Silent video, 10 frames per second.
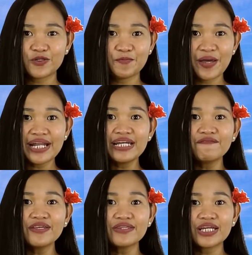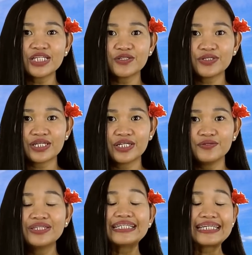to many of the things you say
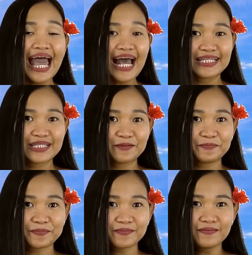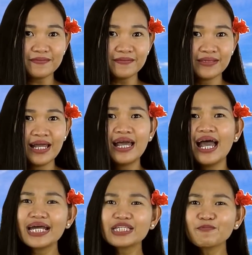you detest.
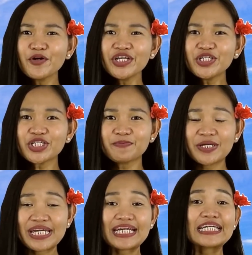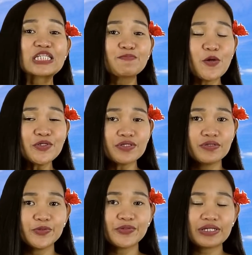And it's more than just being exposed to
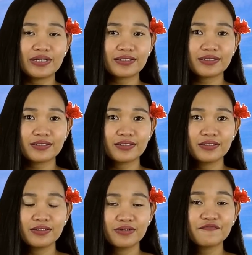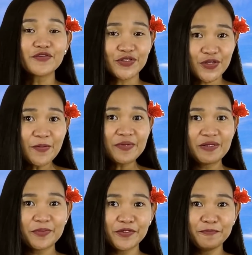new things. For some
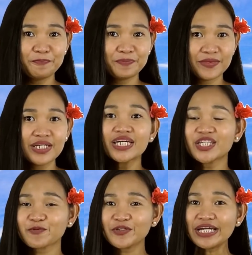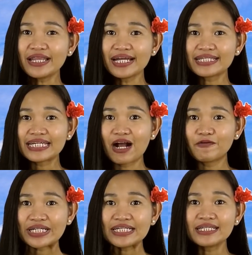people, it's realizing how
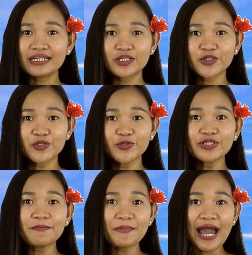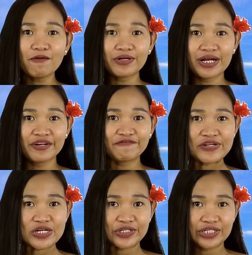easy it is to use the power at our
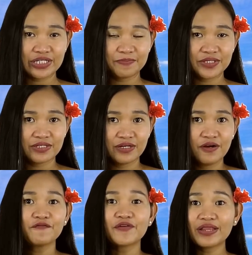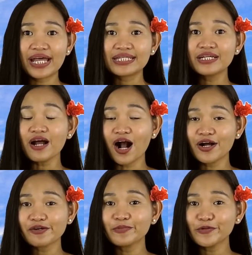fingertips for less than
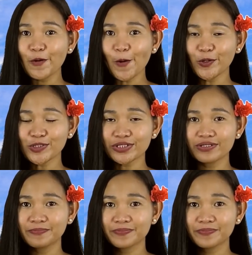honorable goals.